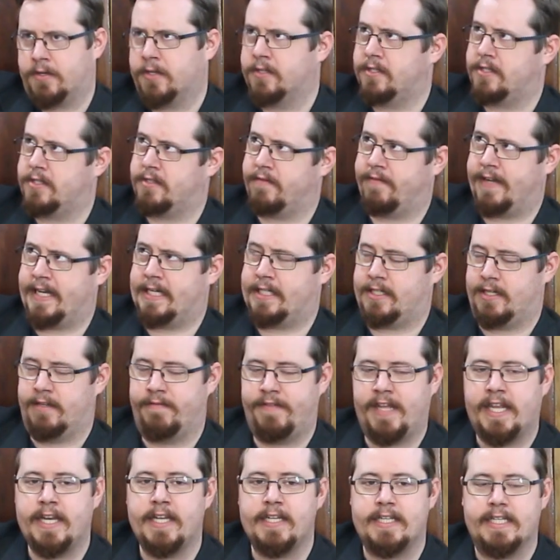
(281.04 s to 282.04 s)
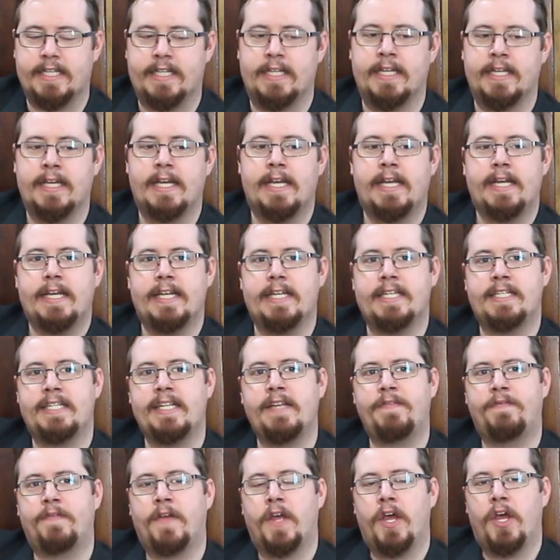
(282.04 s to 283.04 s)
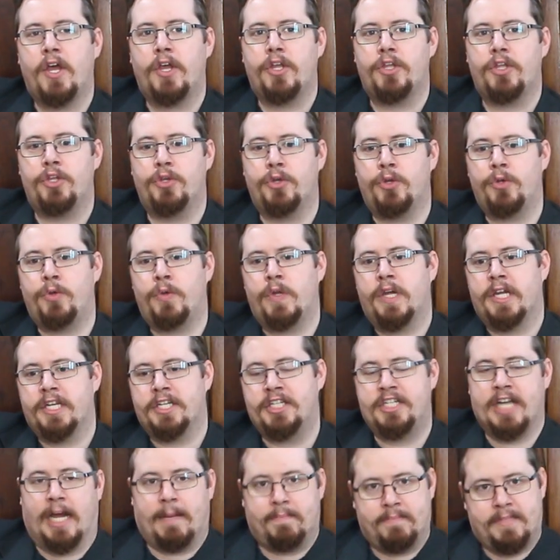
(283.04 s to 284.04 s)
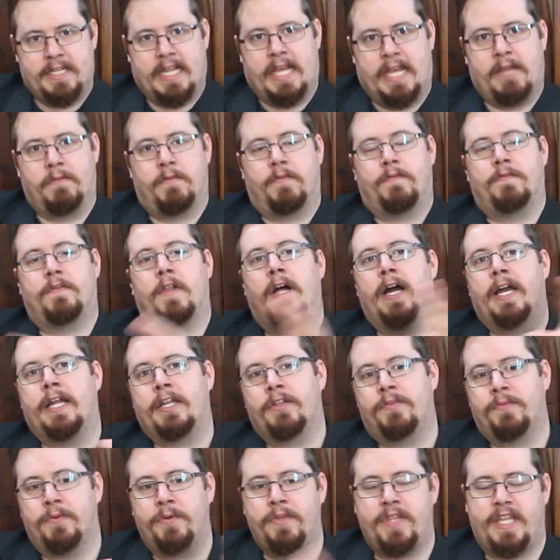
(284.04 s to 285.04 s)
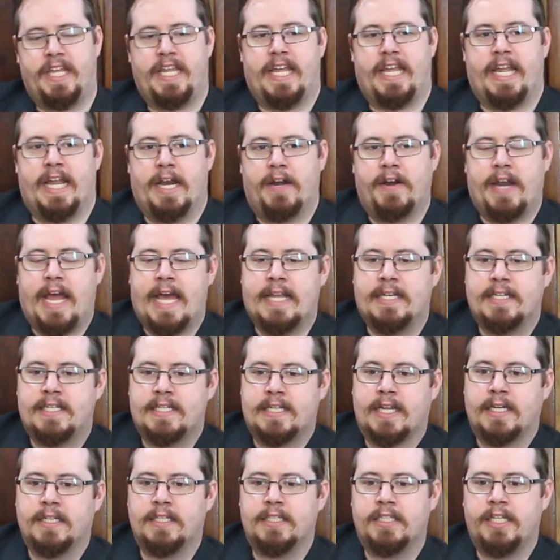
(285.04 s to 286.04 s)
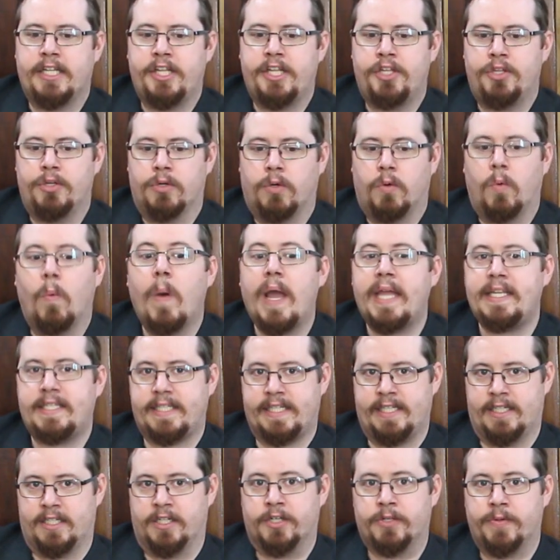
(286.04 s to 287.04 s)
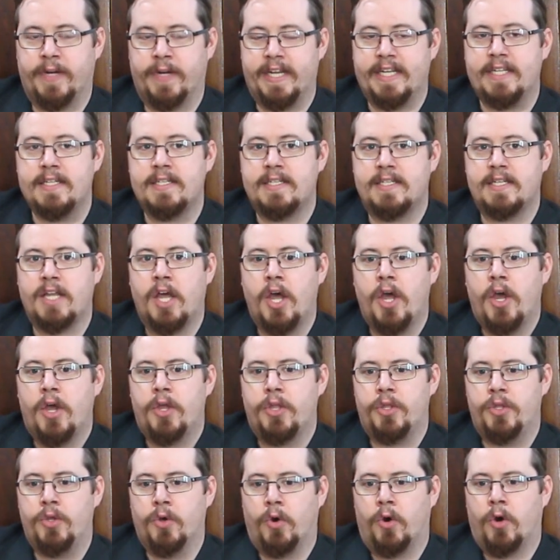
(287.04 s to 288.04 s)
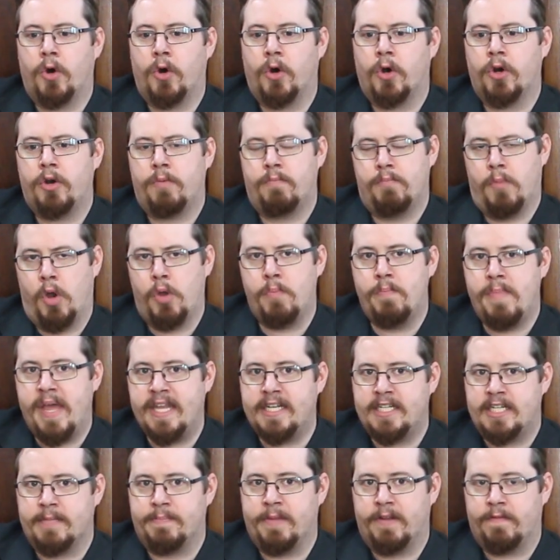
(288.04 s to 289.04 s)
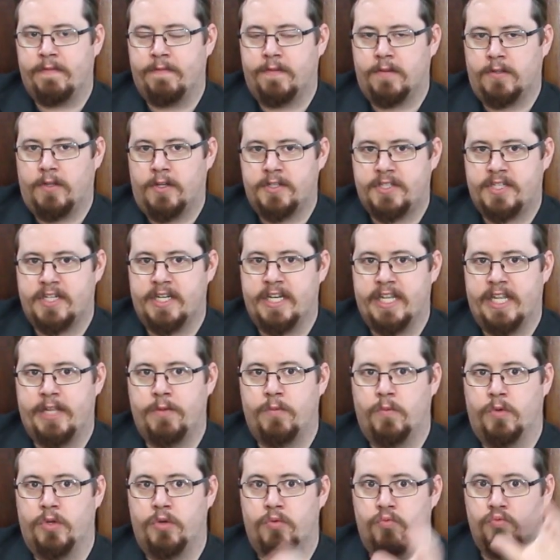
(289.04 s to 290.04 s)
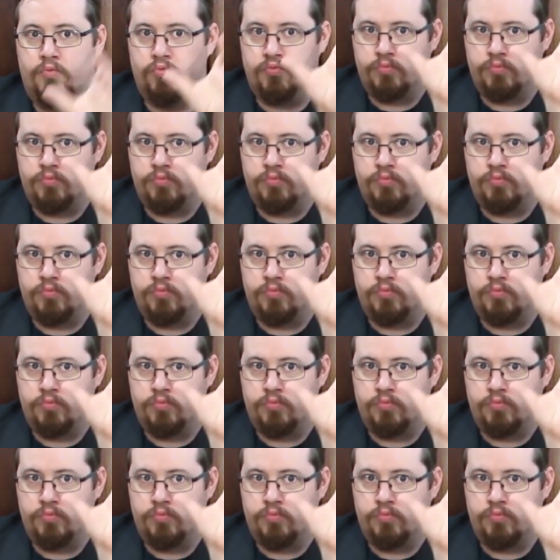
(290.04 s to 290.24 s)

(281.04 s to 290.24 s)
conservation of energy, is if you jumped and were flying through the air and suddenly your weight increased, your momentum and velocity would